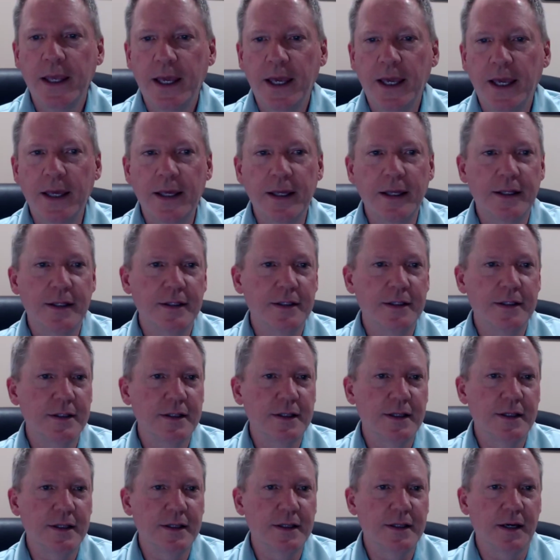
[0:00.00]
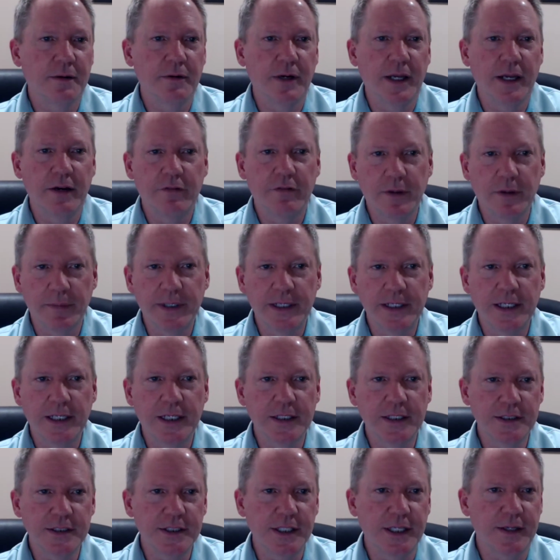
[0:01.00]
And that way everybody
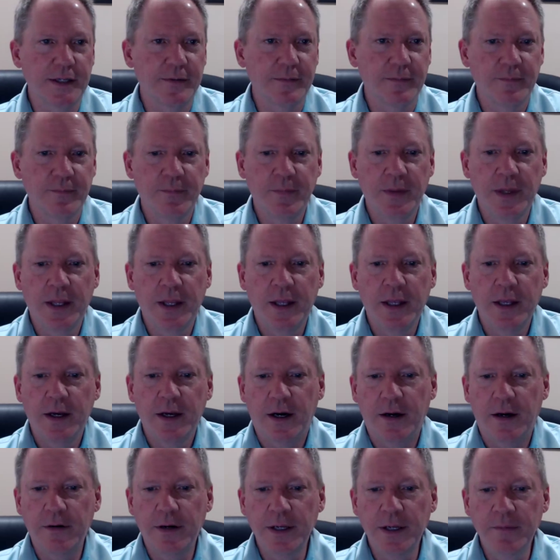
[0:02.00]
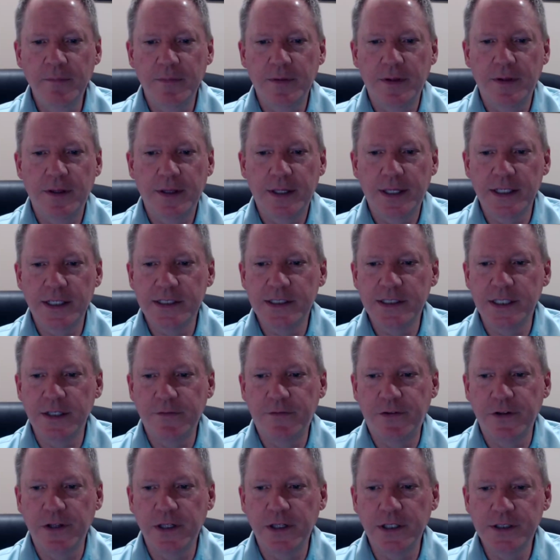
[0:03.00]
can see it. All right, that's
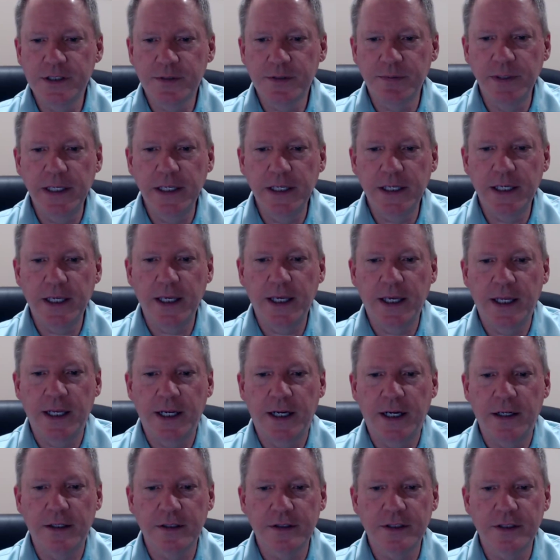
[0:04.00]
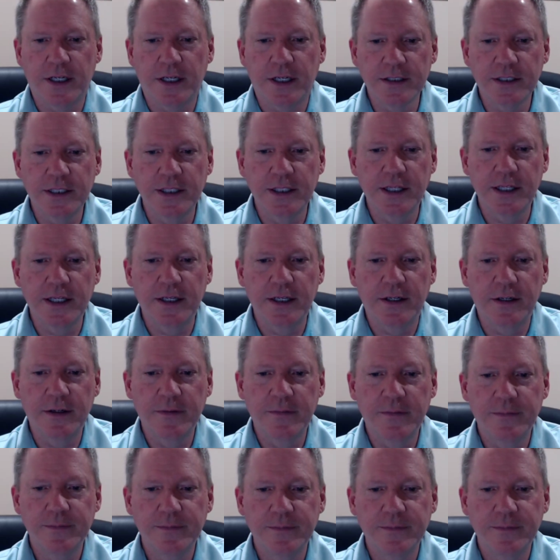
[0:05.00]
it for this week, and I'll talk to you later.